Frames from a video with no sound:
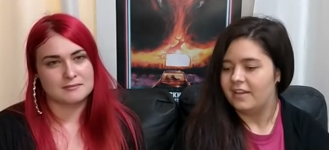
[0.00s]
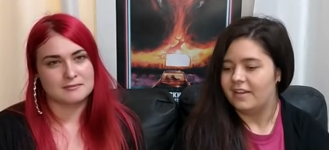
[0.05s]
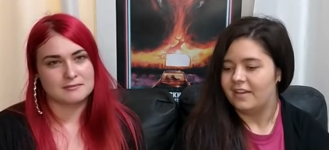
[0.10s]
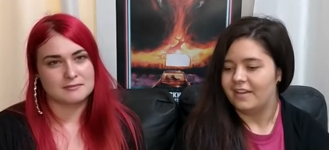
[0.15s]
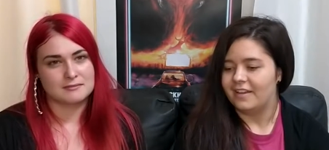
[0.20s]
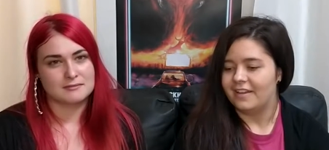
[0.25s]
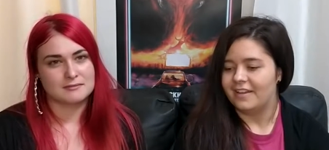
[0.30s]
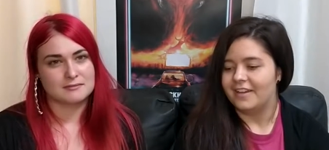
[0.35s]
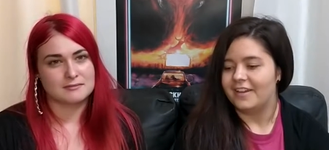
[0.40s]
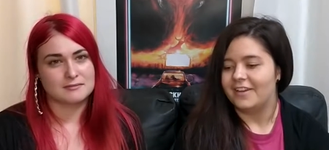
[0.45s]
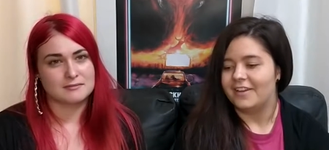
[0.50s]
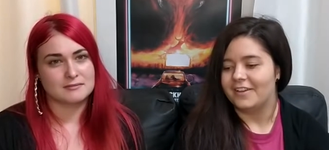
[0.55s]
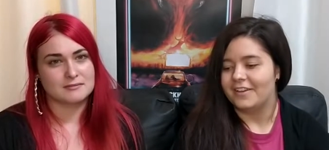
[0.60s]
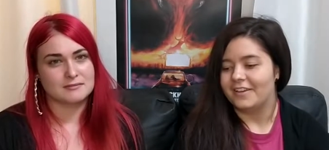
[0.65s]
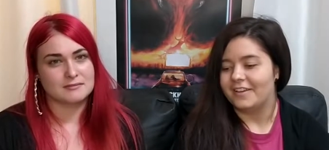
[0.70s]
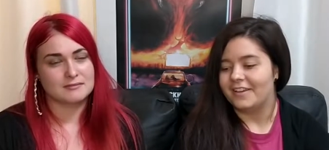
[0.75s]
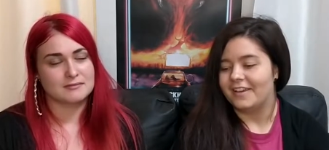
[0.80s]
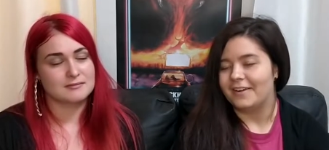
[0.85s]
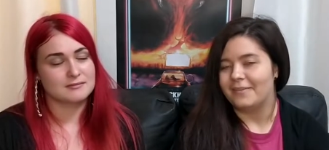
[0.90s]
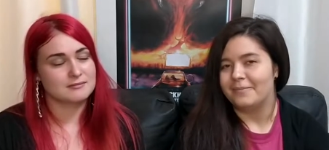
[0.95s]
Speaker 1: And uh,
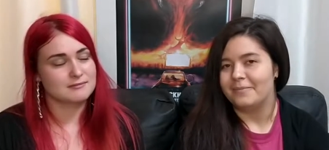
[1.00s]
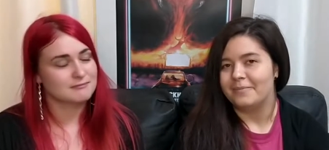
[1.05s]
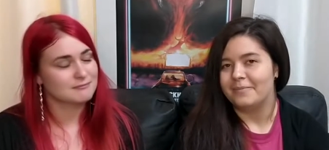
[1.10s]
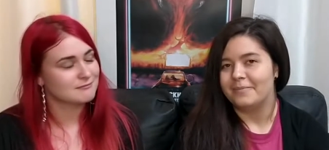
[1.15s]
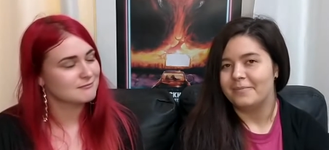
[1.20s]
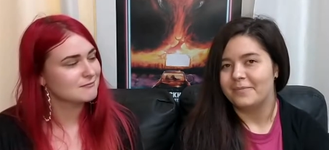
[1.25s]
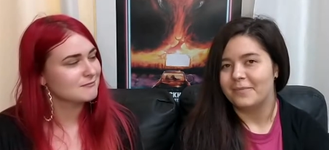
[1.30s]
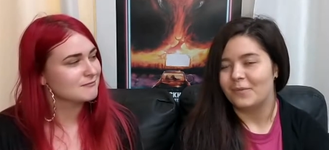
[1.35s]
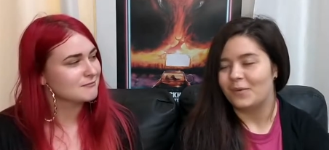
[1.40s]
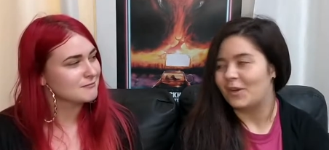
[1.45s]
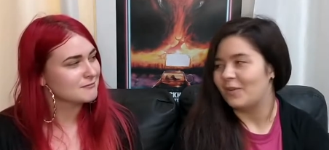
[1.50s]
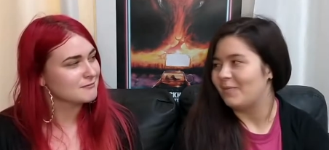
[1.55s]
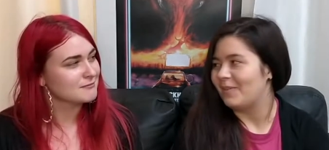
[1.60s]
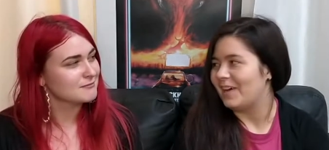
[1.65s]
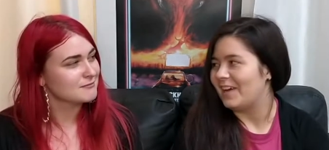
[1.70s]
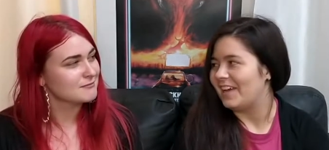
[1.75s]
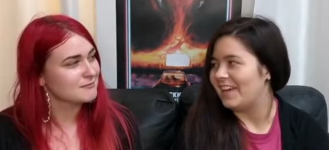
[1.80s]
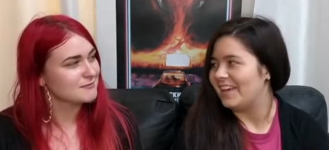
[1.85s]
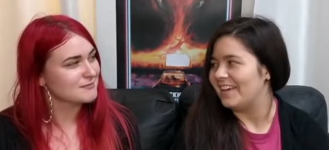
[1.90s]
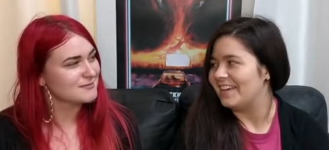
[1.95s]
yeah, one of
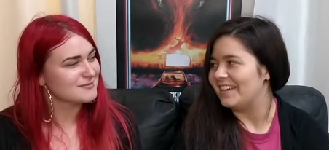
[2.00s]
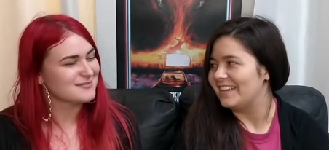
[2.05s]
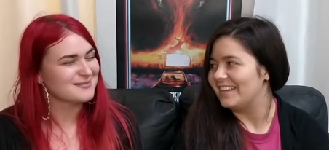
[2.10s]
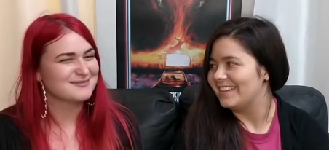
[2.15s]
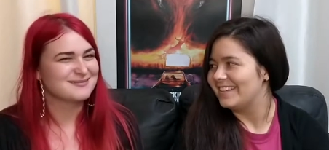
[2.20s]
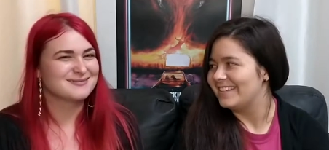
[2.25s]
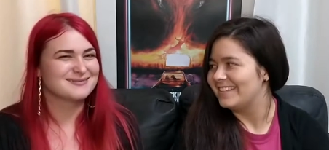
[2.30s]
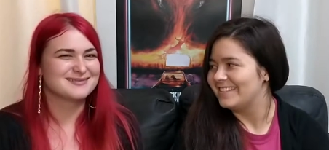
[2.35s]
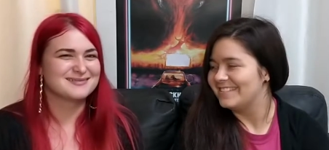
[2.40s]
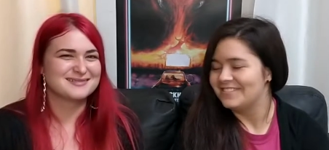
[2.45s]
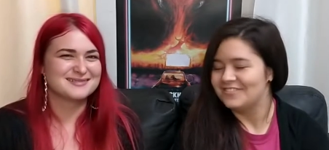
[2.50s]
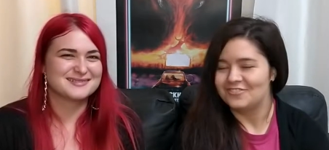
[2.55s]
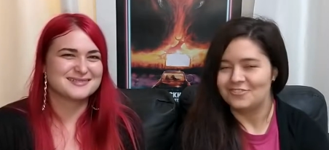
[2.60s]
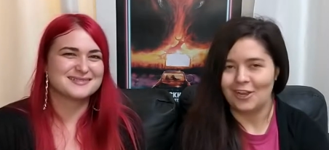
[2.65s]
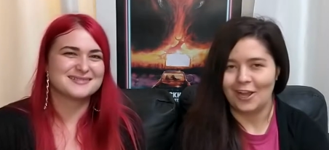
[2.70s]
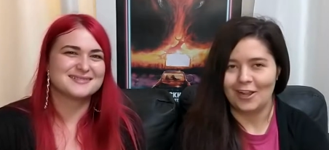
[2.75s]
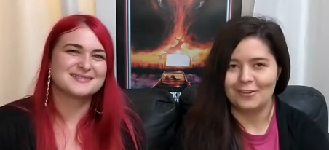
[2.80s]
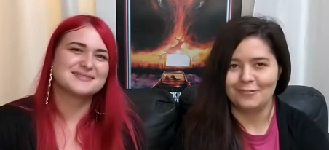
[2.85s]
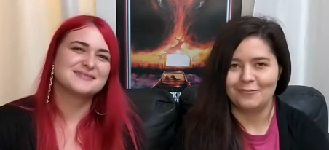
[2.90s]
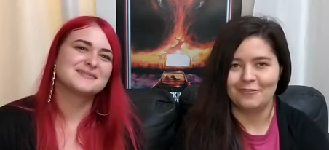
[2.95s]
my uh,
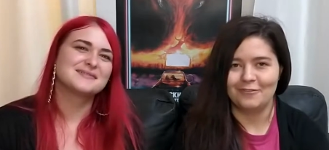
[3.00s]
childhood